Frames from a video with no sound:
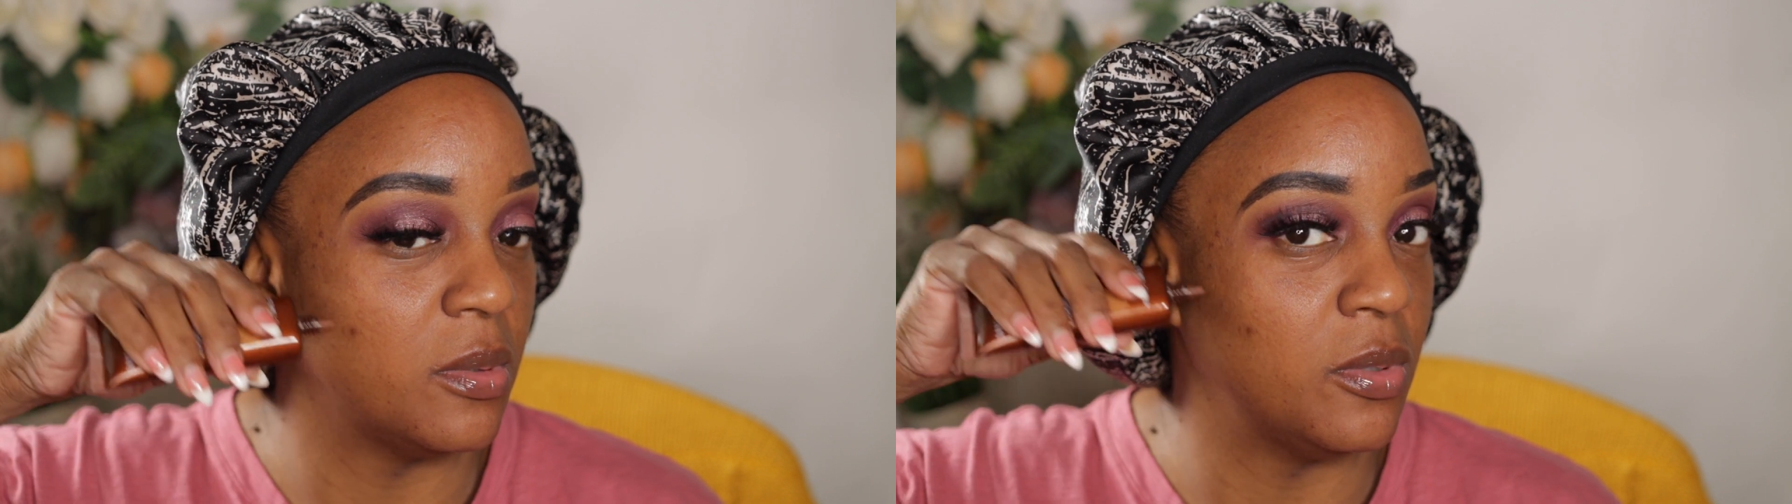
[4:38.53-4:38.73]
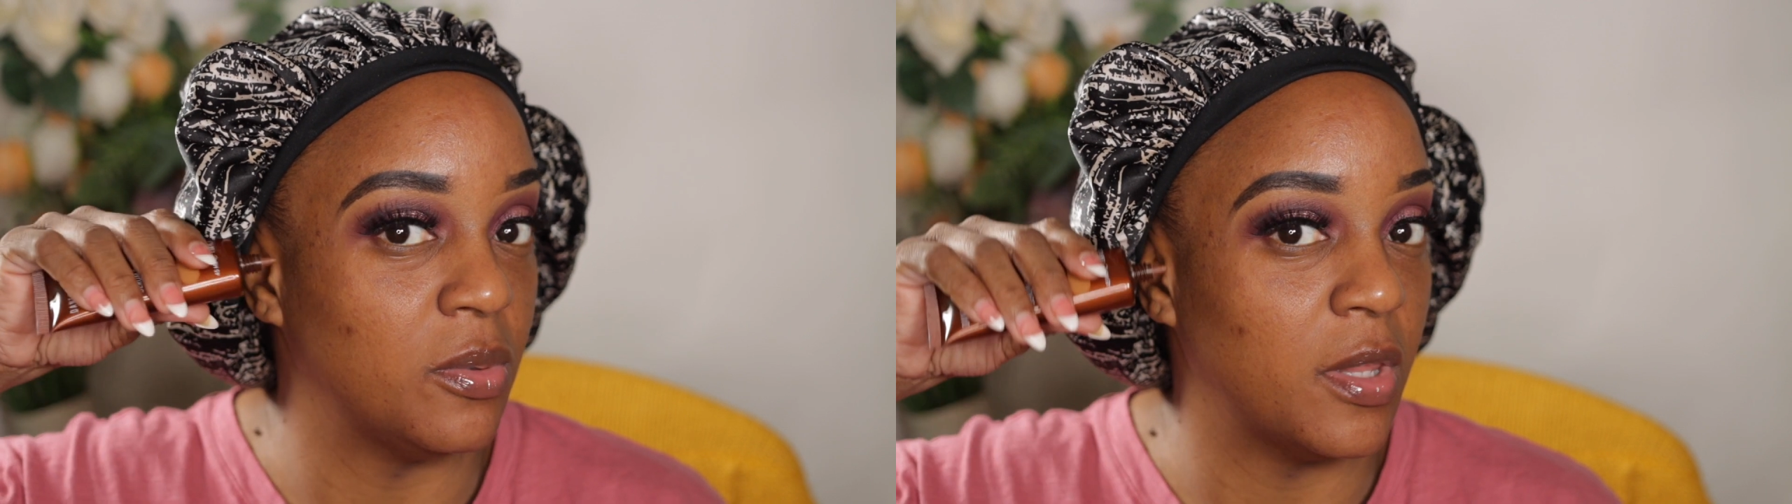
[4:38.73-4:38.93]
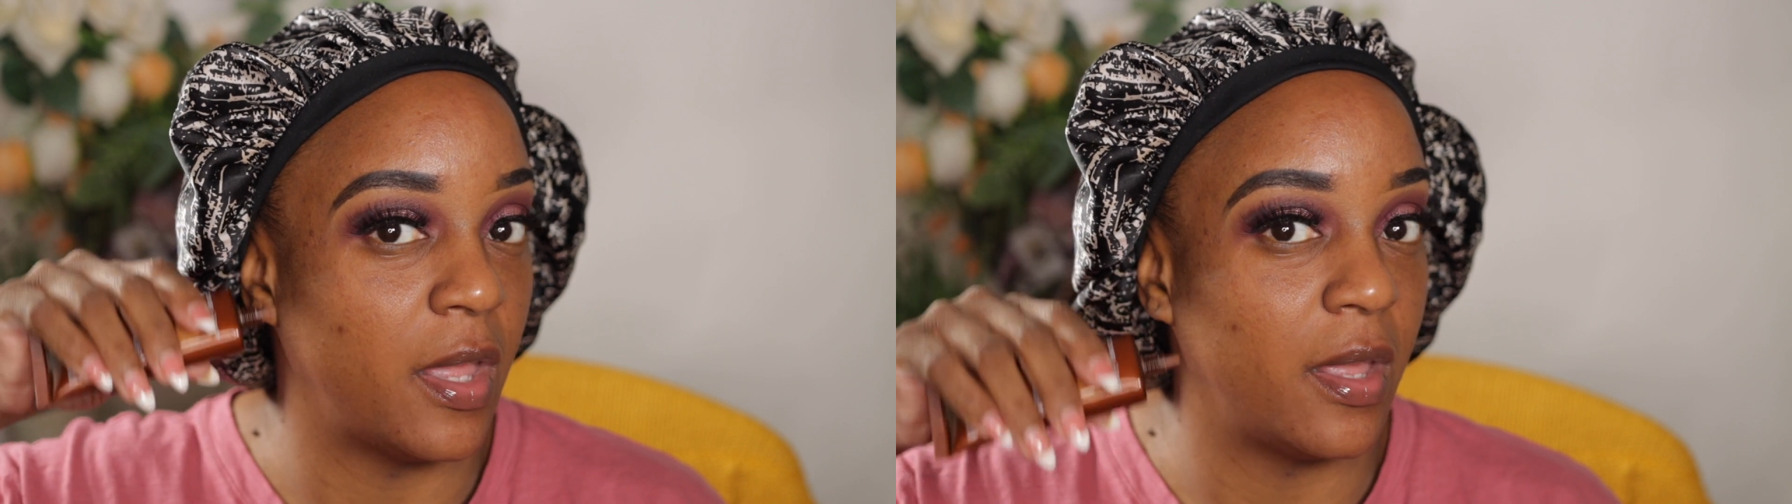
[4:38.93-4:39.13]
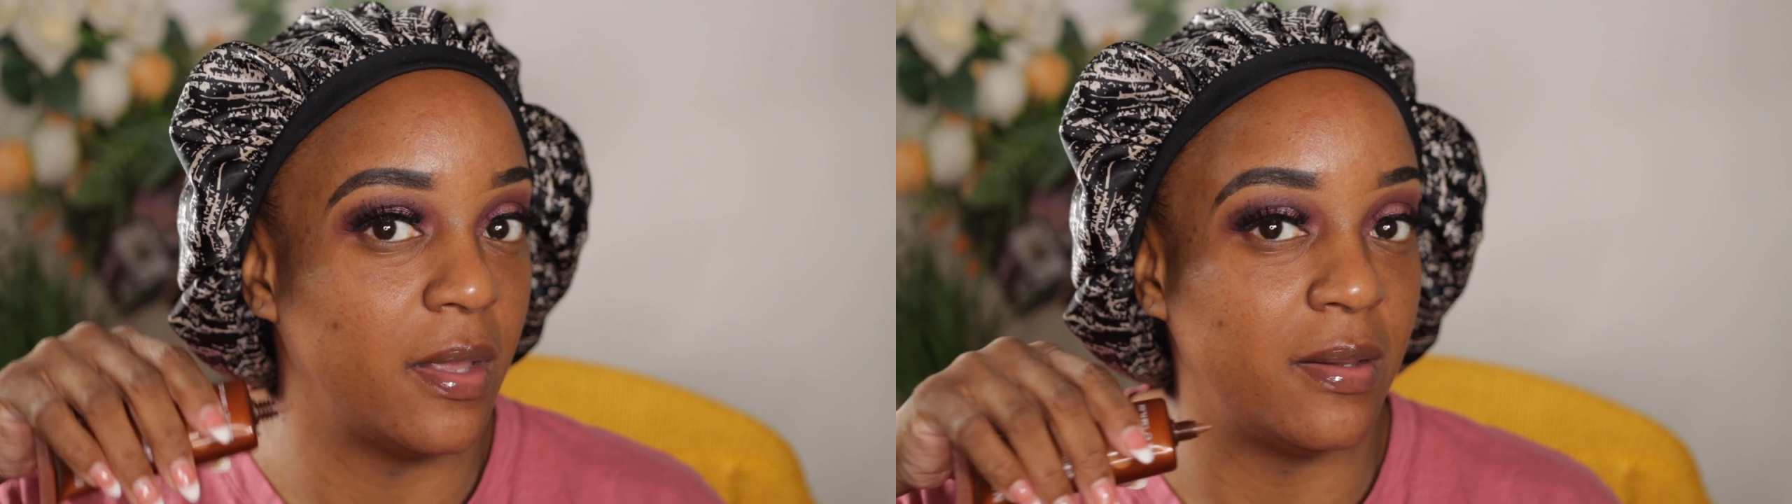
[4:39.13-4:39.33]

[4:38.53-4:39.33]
do that.